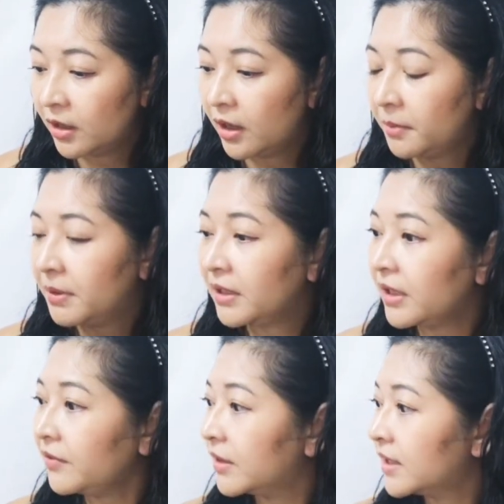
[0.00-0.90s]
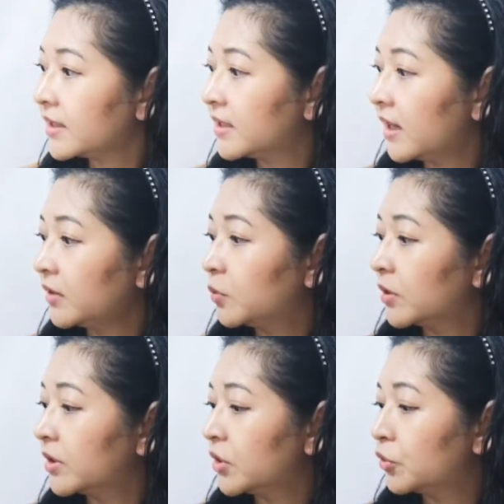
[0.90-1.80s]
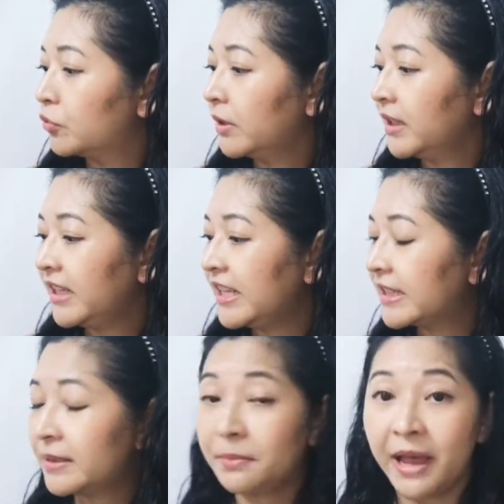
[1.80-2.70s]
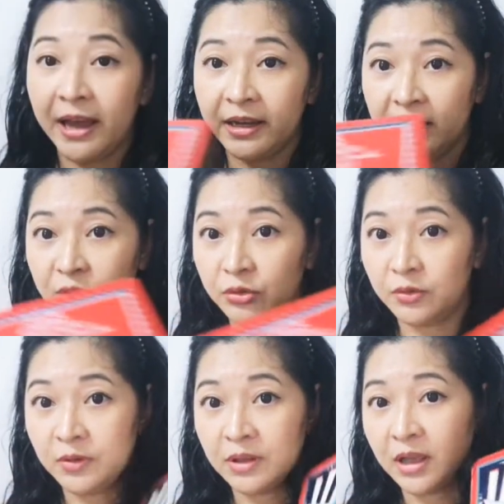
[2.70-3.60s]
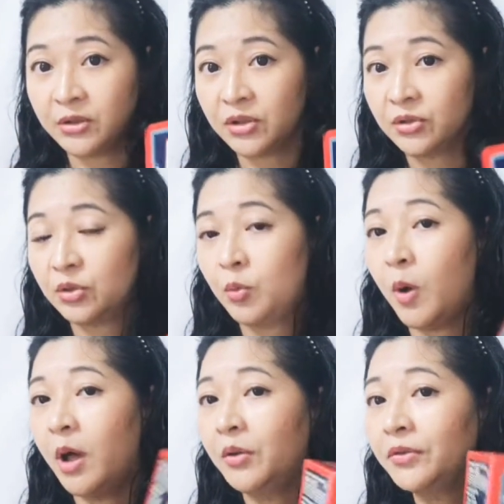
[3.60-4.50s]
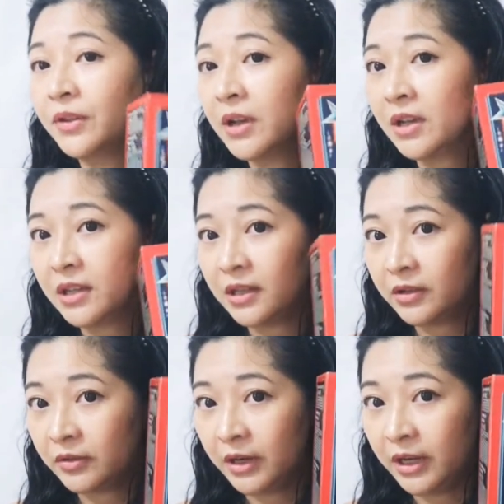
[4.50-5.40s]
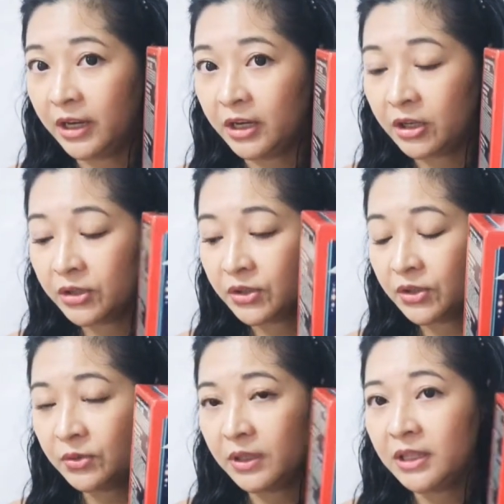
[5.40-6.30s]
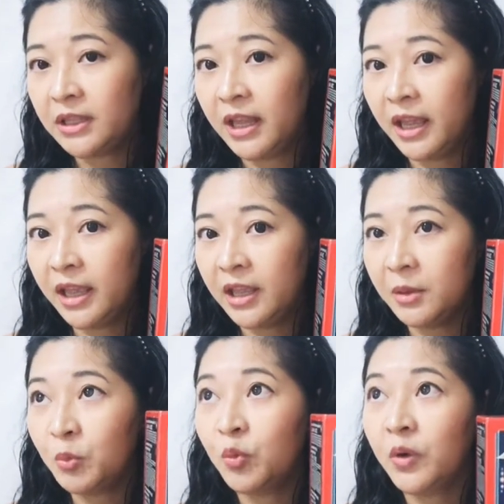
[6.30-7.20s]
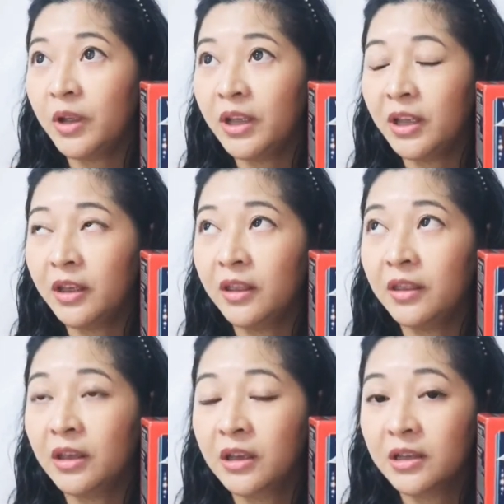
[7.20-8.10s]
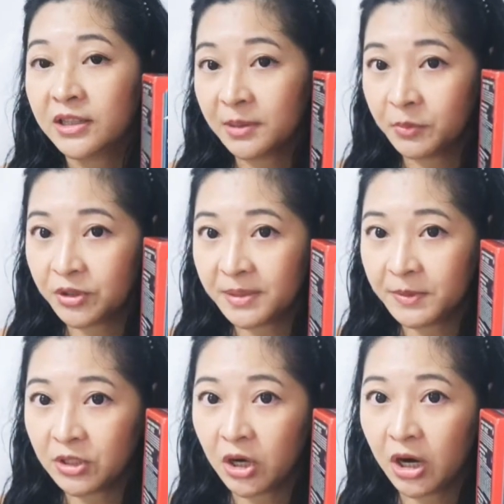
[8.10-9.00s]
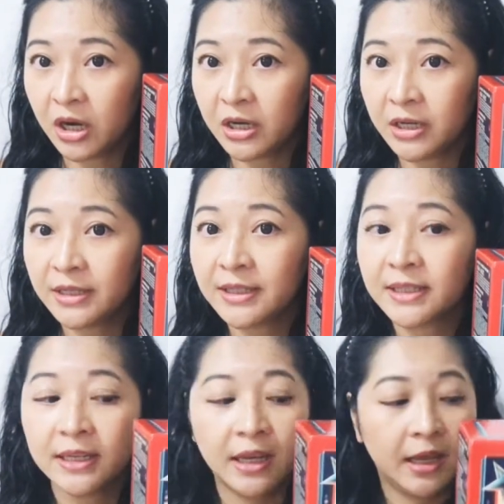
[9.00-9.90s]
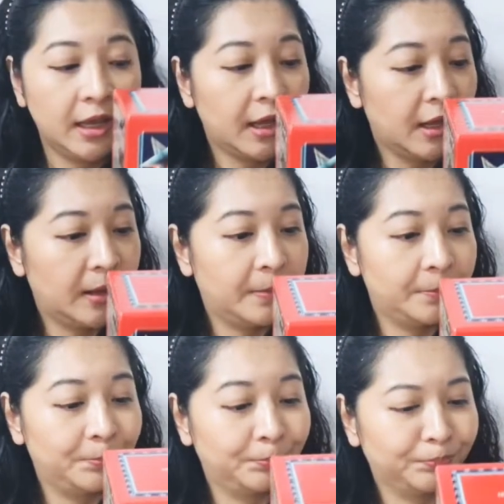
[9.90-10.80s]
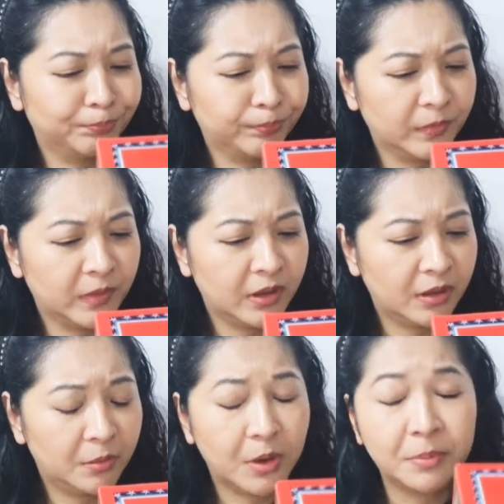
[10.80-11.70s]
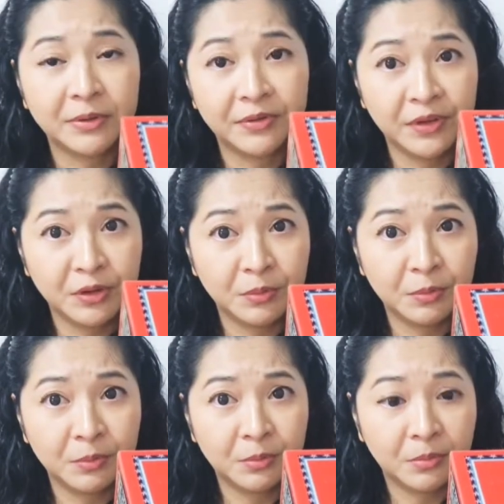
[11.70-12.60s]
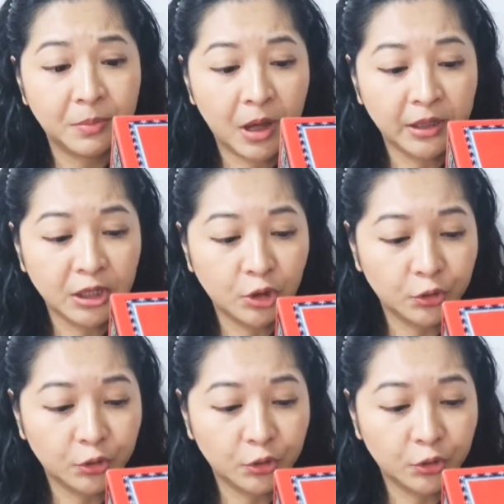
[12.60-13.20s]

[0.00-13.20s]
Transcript: I believe this set was released back in 2012. Right here, so it came with some Christmas cards, a perfume body